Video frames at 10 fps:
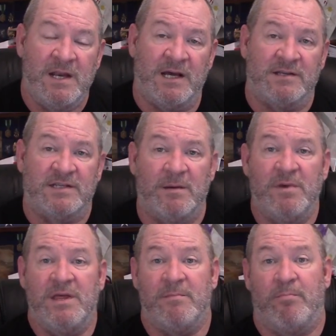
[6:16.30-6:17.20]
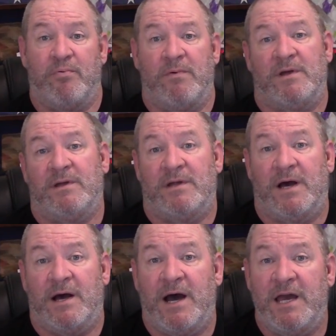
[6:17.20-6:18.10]
Now, some of the
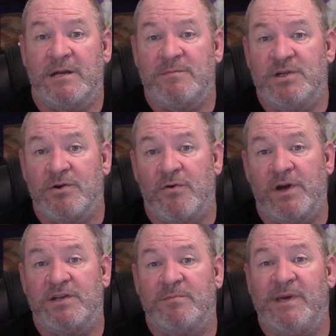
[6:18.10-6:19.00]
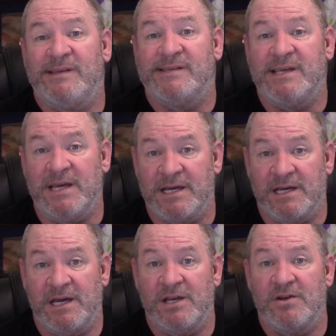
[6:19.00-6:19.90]
items you're going to be
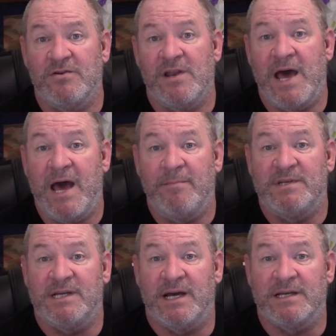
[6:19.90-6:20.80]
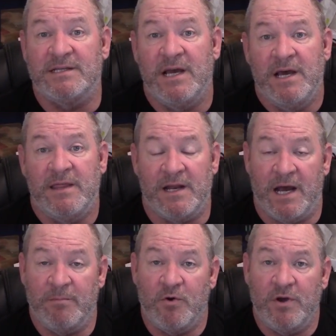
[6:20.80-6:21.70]
seeing in your lab test that
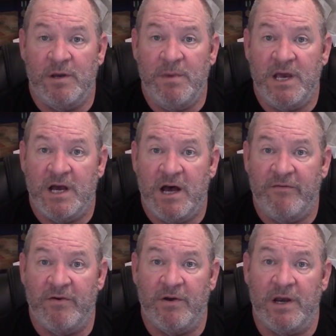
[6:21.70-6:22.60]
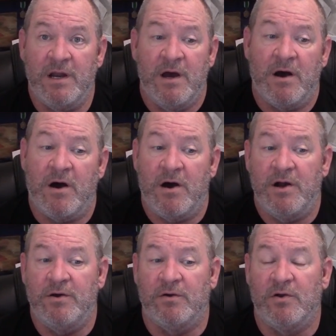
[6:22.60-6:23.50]
I'm going to be covering
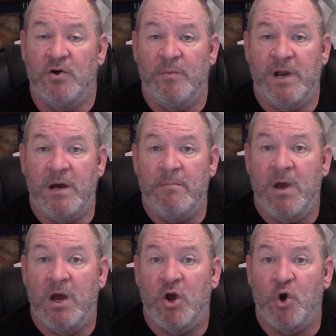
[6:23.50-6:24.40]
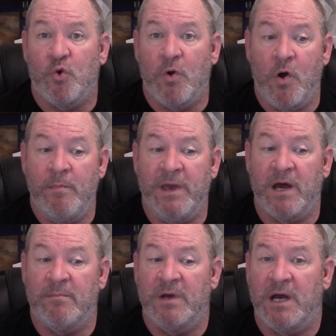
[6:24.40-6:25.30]
are your aluminum,
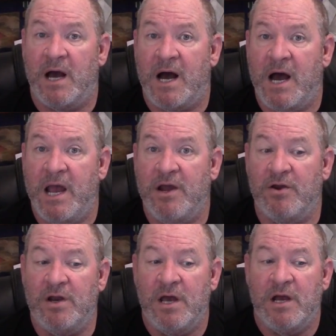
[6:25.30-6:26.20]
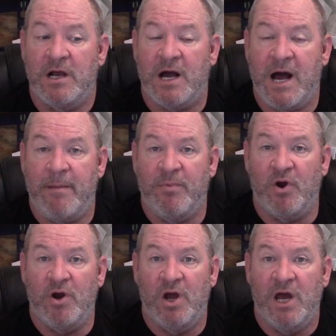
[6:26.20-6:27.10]
chromium, iron,
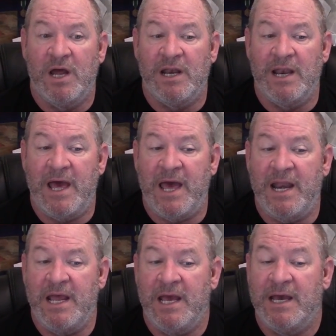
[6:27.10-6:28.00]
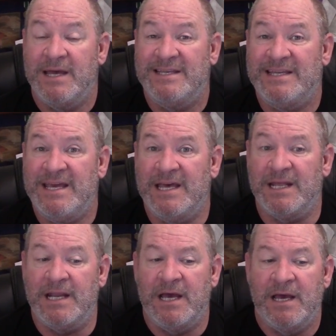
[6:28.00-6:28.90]
copper, lead,
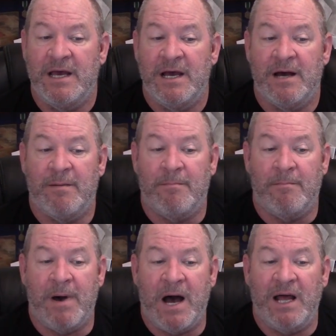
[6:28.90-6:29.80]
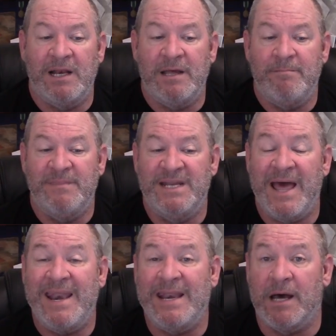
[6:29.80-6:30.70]
tin,
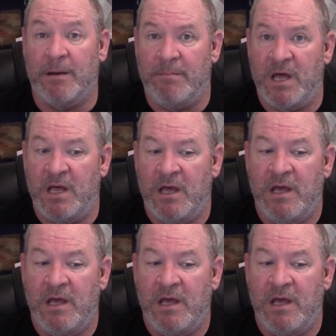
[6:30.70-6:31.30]
molybdenum,